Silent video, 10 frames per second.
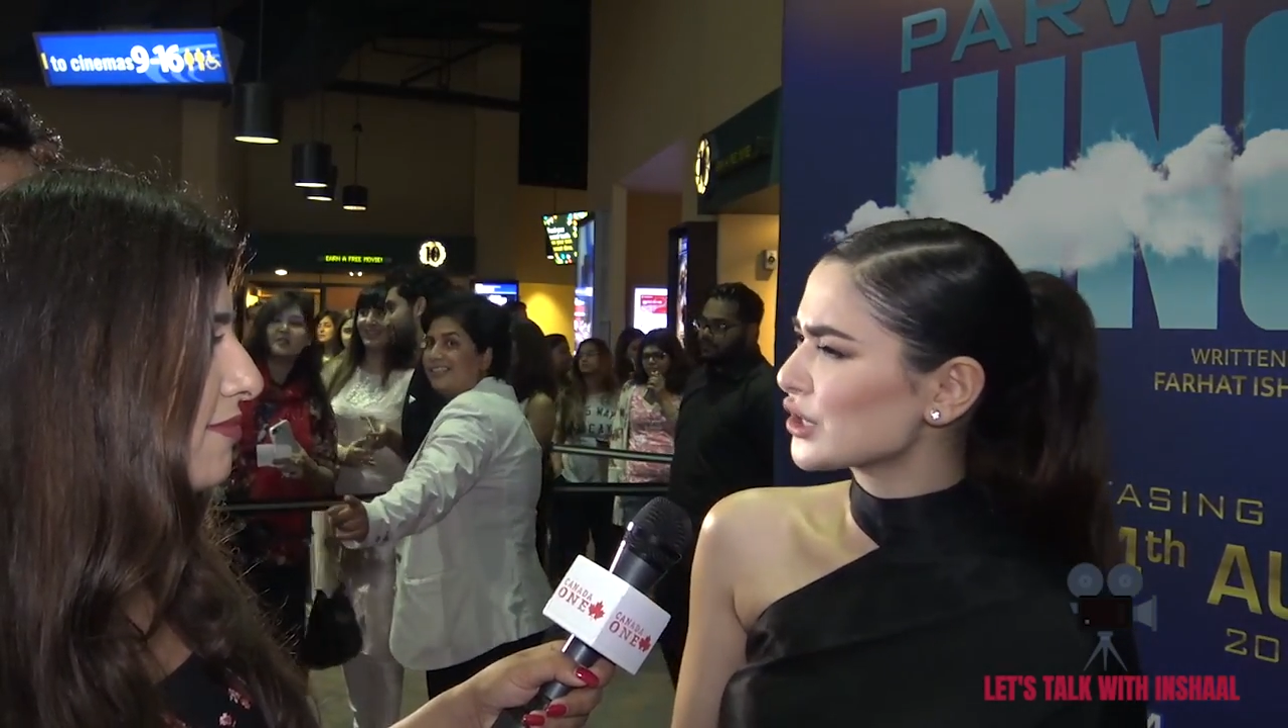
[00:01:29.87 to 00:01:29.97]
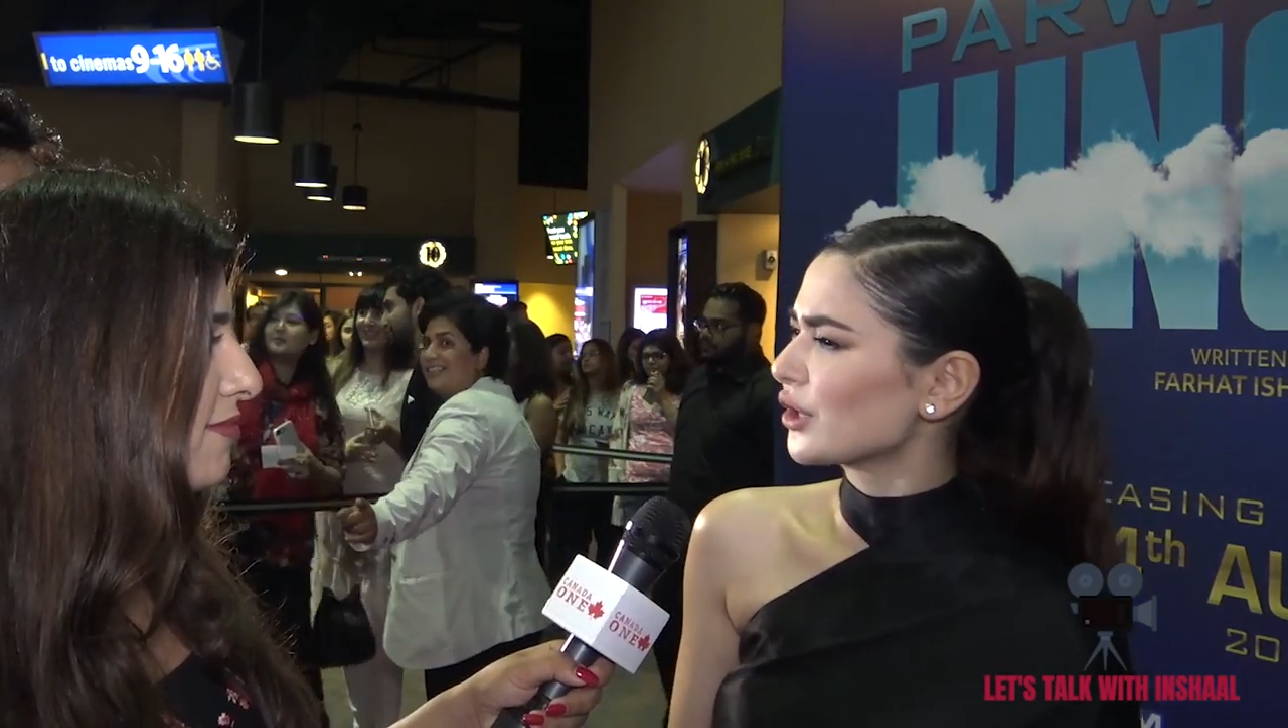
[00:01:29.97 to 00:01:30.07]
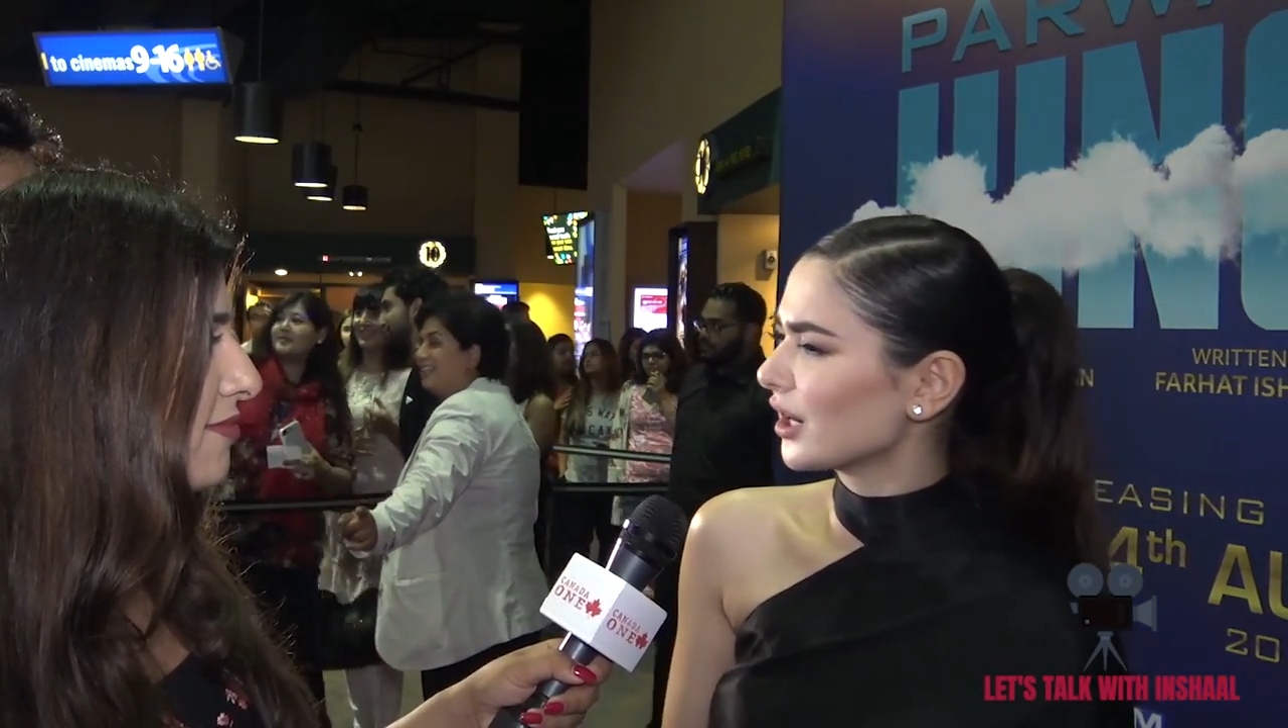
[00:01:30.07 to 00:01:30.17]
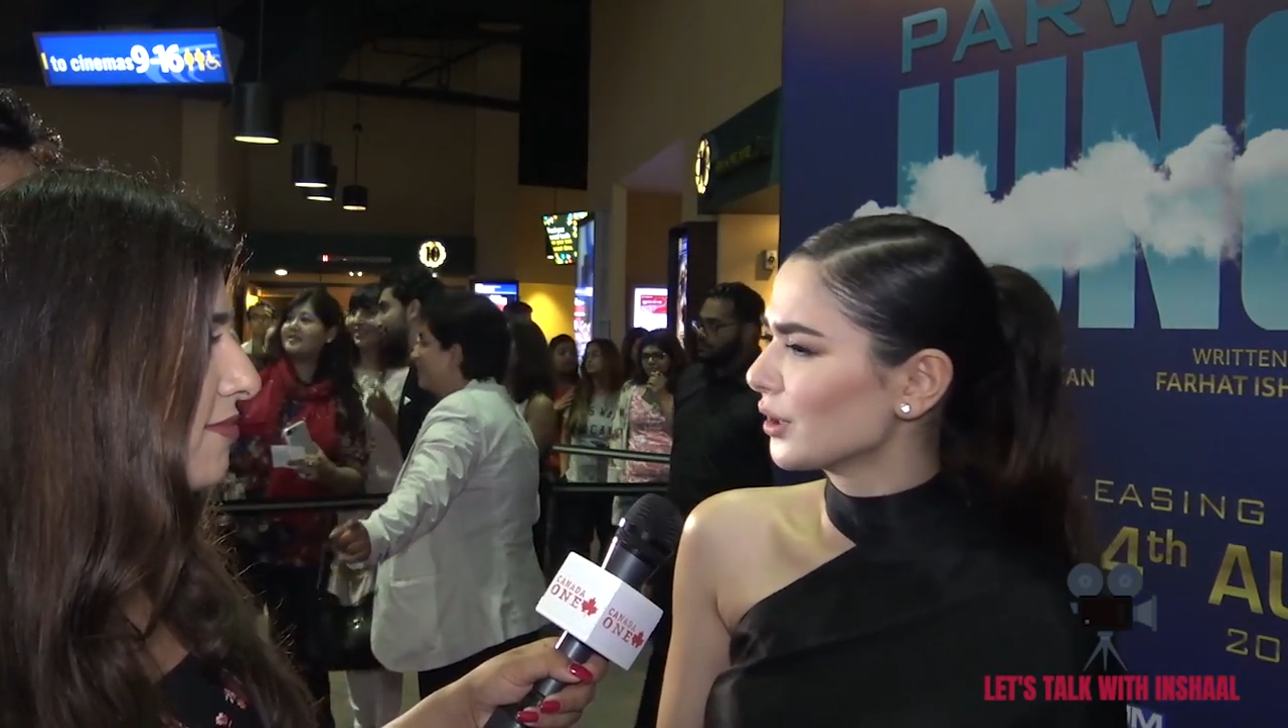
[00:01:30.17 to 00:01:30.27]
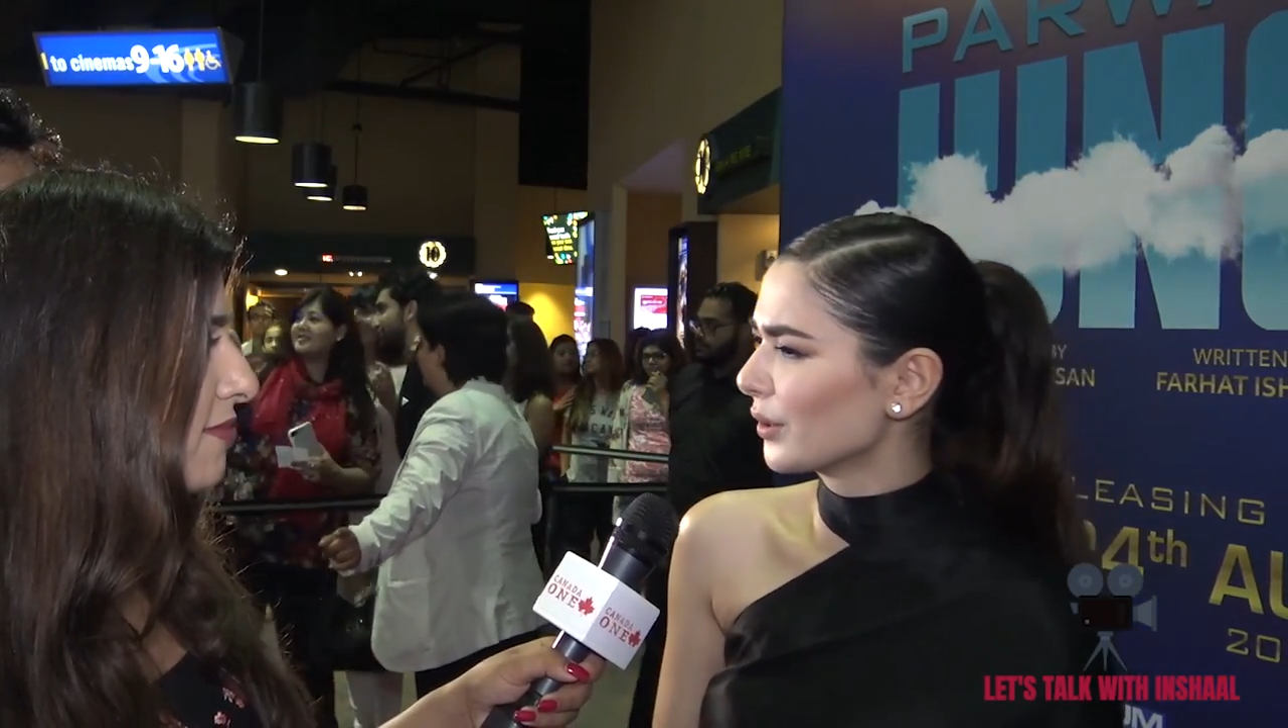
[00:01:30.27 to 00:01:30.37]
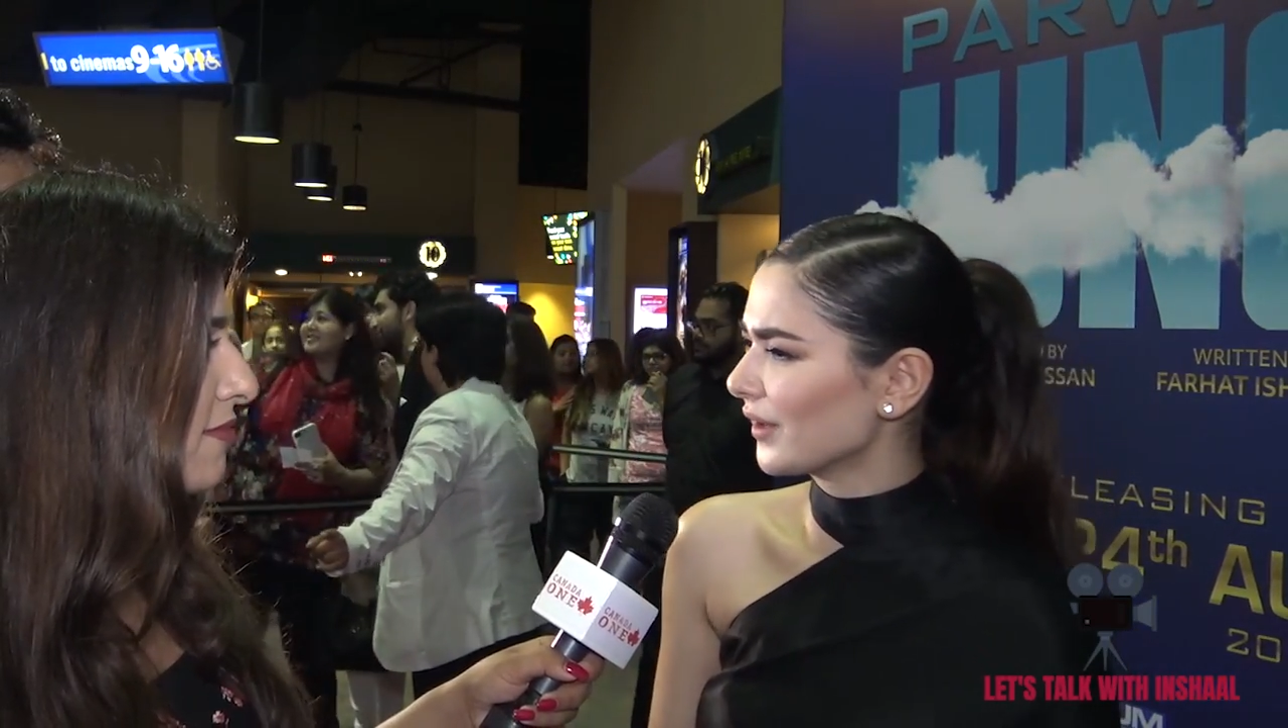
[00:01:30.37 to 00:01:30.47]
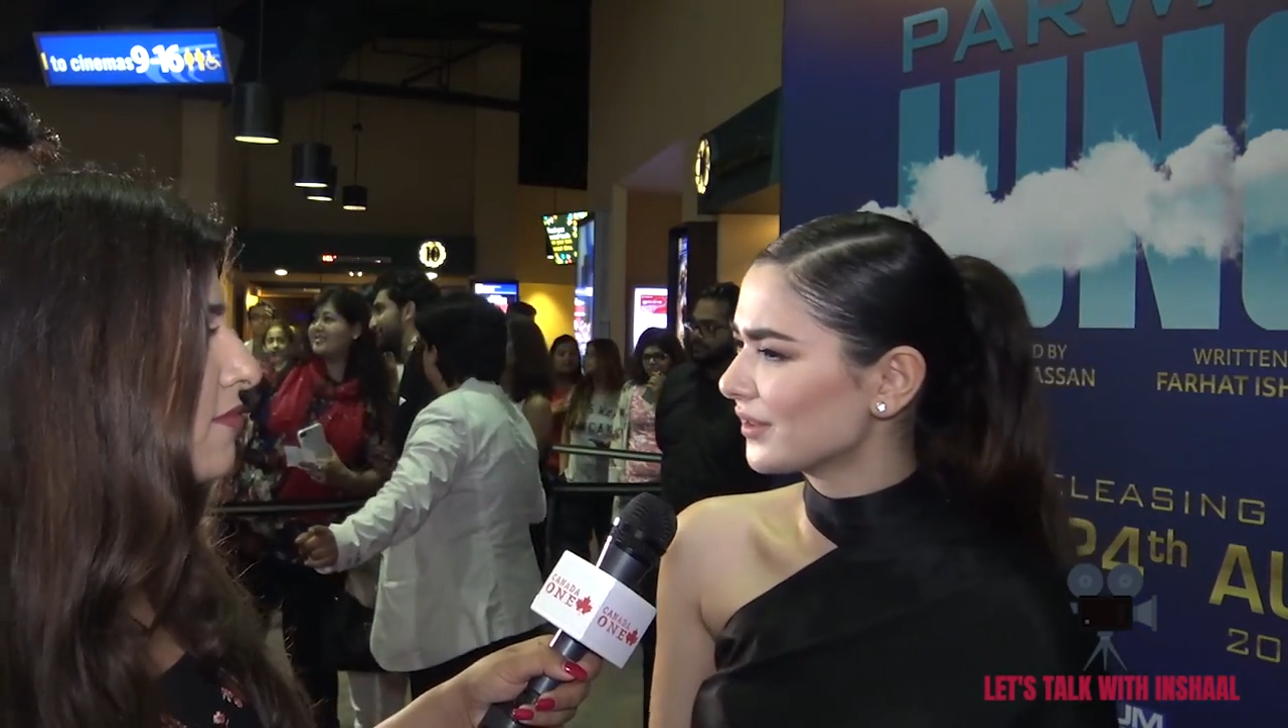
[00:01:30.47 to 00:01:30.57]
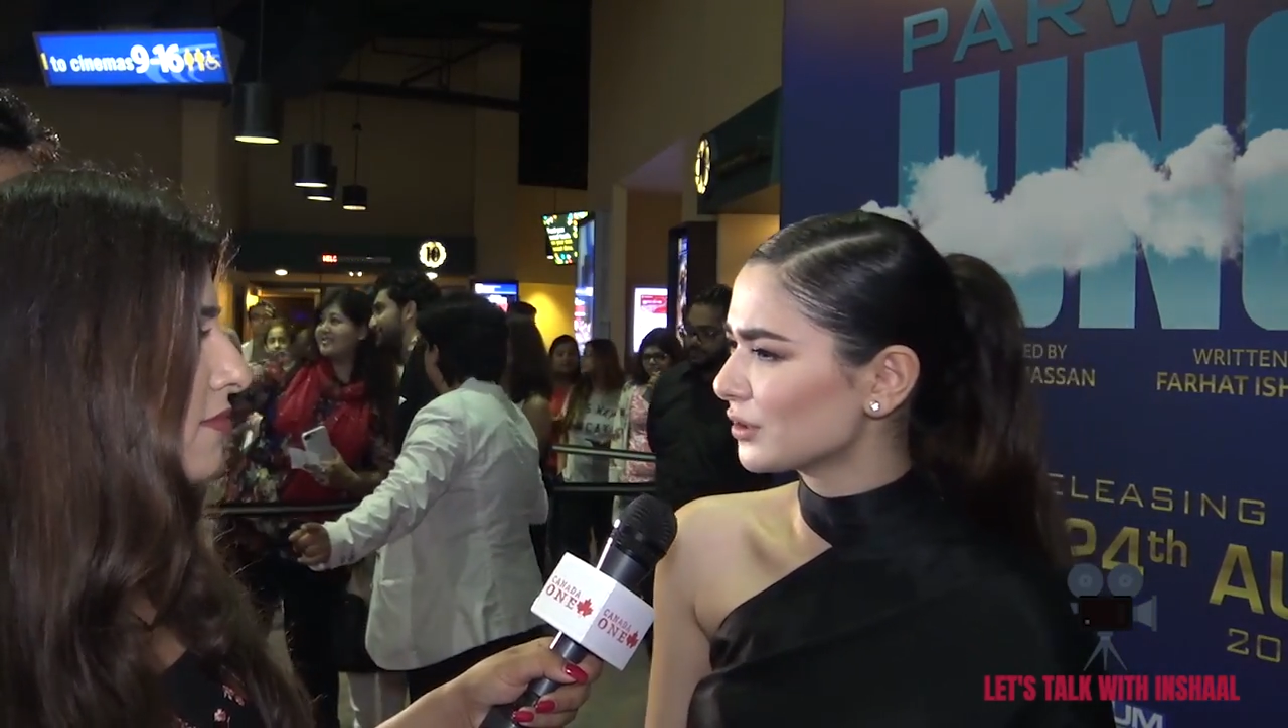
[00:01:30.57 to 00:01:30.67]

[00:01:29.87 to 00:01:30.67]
struggle with,